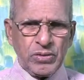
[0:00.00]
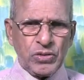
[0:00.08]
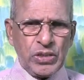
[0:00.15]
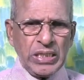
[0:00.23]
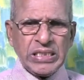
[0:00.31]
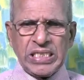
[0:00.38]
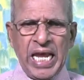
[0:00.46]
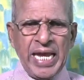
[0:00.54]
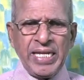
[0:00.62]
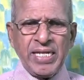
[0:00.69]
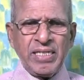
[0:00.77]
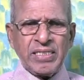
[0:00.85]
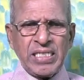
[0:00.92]
Just
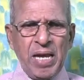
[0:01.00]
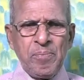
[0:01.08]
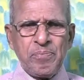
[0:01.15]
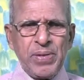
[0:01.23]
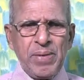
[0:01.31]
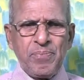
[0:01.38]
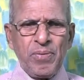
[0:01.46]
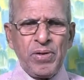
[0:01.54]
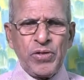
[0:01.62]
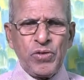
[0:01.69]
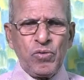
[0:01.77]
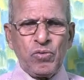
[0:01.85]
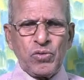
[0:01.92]
like some people
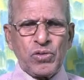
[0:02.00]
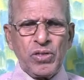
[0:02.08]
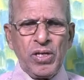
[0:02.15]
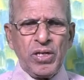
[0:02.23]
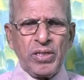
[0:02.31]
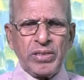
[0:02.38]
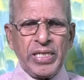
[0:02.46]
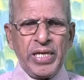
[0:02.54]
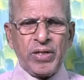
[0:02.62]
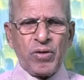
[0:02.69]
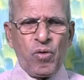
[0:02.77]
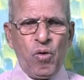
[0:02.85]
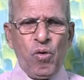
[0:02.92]
use
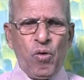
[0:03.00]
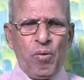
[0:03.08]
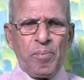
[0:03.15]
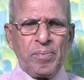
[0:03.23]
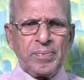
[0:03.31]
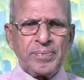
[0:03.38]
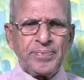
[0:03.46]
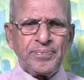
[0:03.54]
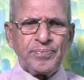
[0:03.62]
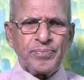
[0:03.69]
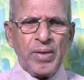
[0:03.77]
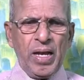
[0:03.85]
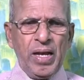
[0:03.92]
their home
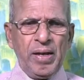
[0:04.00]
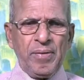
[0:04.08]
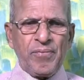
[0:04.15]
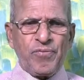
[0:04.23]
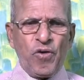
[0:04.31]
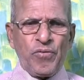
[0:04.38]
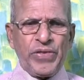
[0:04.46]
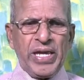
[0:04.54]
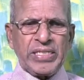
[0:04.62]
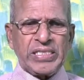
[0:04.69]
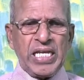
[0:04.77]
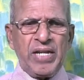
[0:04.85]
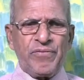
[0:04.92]
for
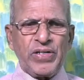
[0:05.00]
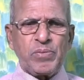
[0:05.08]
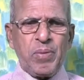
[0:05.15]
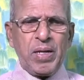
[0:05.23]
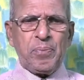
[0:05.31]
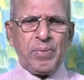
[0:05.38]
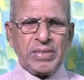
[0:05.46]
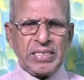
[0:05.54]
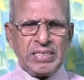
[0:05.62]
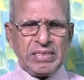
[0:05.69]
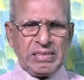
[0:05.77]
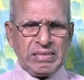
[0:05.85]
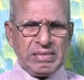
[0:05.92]
their selfish
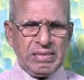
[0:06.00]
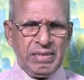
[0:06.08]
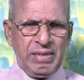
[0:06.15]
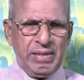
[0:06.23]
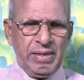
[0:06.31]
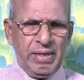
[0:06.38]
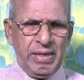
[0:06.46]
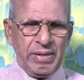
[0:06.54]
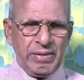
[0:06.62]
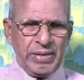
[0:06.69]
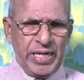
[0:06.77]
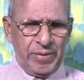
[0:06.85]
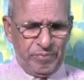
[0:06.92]
purposes,
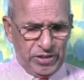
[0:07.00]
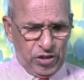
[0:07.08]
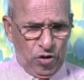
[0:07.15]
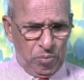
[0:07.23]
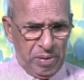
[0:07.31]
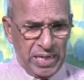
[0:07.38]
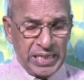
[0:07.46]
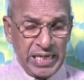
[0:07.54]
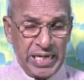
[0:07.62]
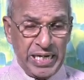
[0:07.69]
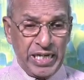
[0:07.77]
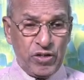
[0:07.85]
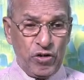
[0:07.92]
without
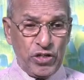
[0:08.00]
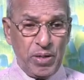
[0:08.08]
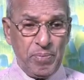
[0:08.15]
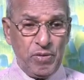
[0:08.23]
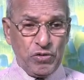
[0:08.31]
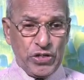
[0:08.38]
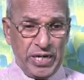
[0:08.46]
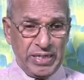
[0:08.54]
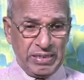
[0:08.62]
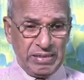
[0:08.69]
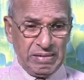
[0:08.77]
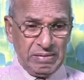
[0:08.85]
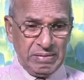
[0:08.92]
making any
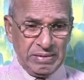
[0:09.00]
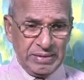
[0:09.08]
contributions.